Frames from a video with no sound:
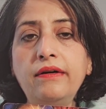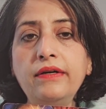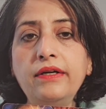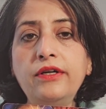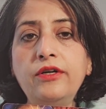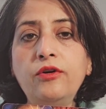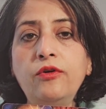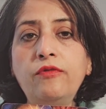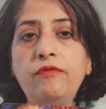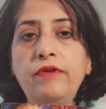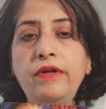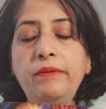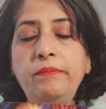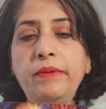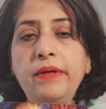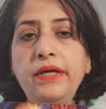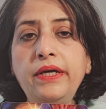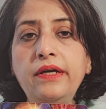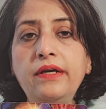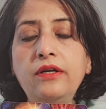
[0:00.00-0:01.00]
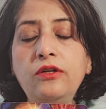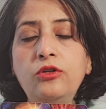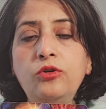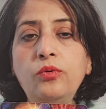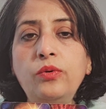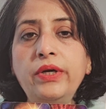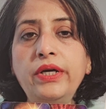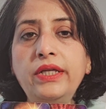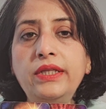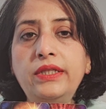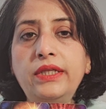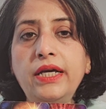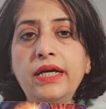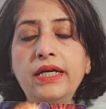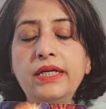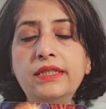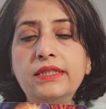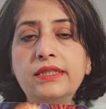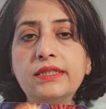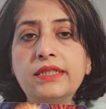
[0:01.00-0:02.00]
you will be doing
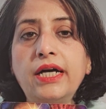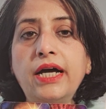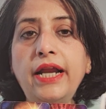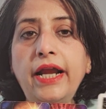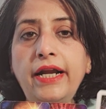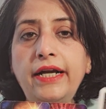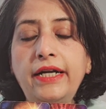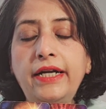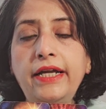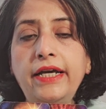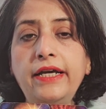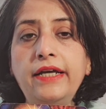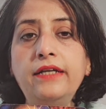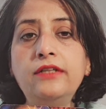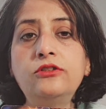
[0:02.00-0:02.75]
things correctly.